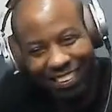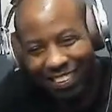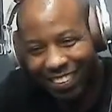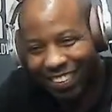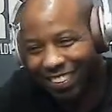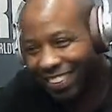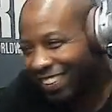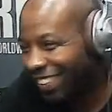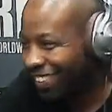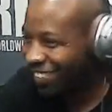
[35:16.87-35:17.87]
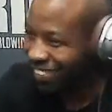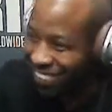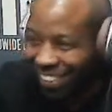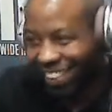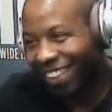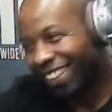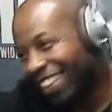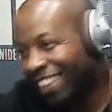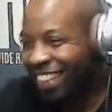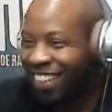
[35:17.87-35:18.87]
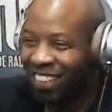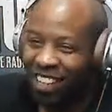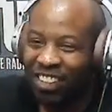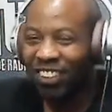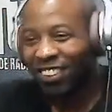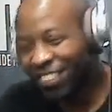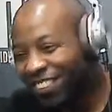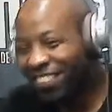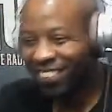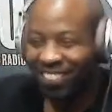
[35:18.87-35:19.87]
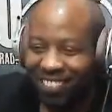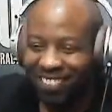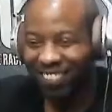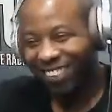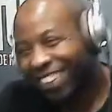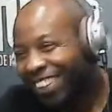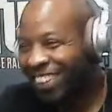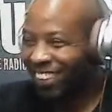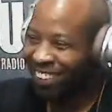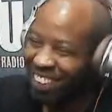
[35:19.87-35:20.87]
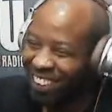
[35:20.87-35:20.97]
AZ in the know. Hey, with Laurel and Floyd.